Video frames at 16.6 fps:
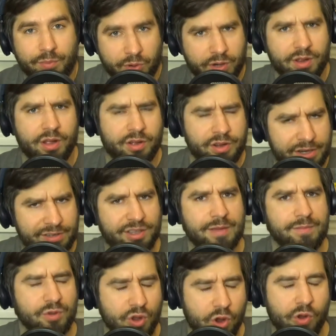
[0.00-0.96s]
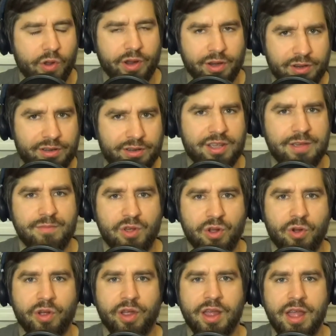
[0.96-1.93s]
But uh, let's keep going. Let's keep
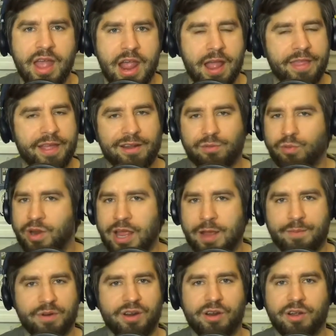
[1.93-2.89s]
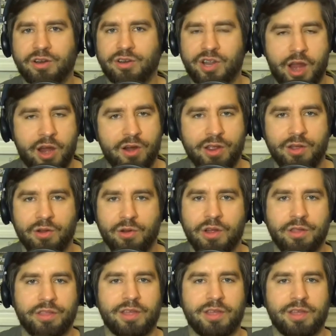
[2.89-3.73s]
going. And that's what happened in Ontario.